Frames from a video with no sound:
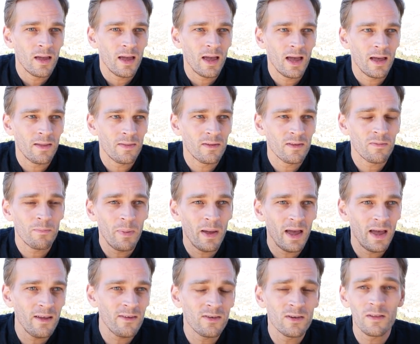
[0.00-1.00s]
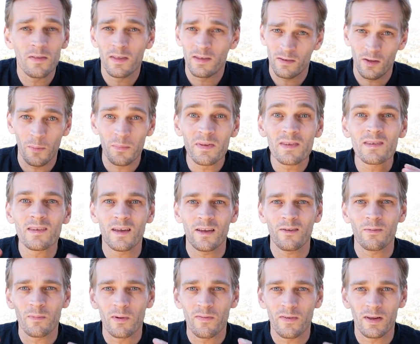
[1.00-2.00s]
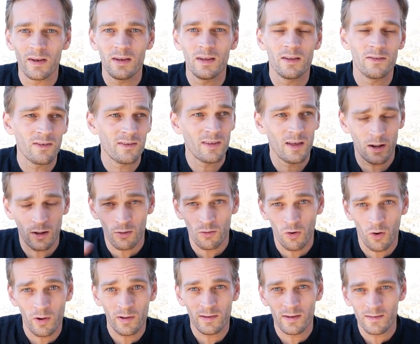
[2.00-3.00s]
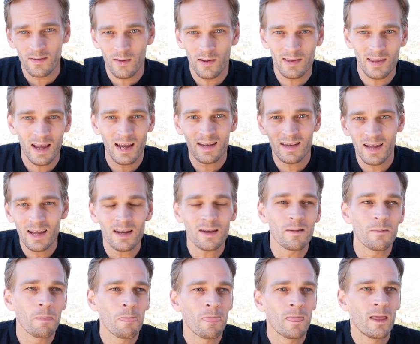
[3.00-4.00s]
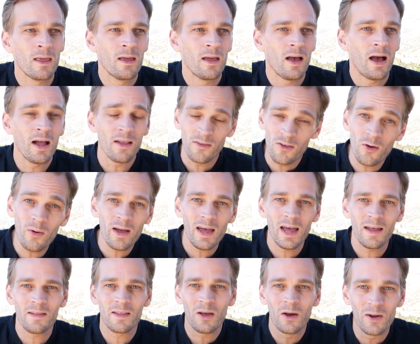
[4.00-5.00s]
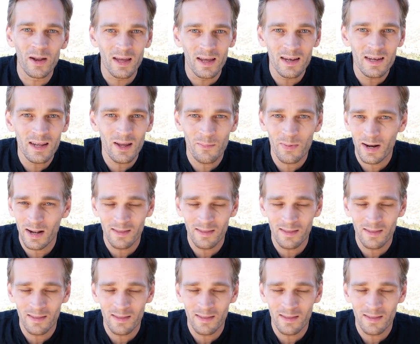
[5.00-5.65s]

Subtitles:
And this passion and this obsession with India just started growing since I was 18. I knew I had to go to India, but I